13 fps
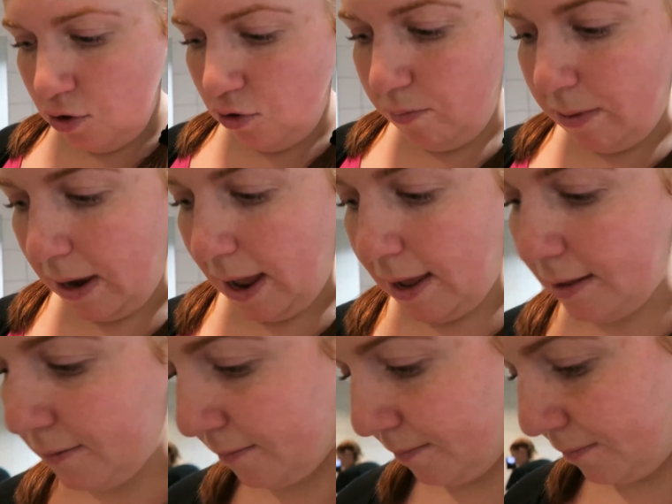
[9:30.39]
to
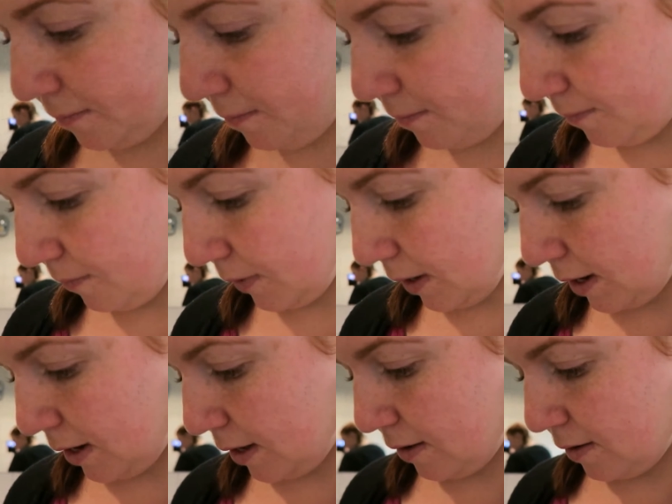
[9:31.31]
plan,
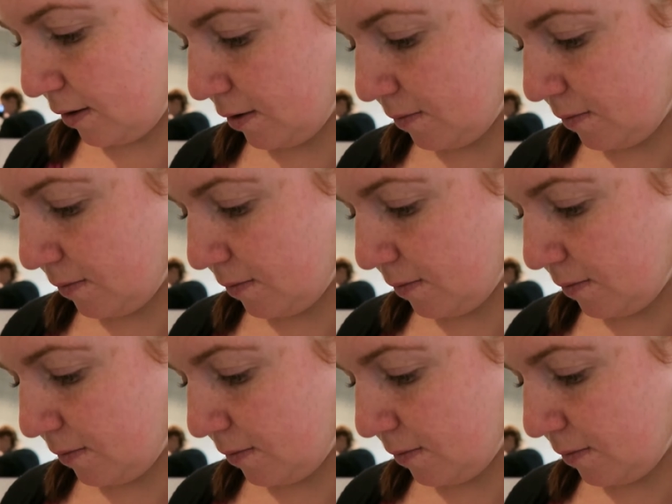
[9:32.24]
and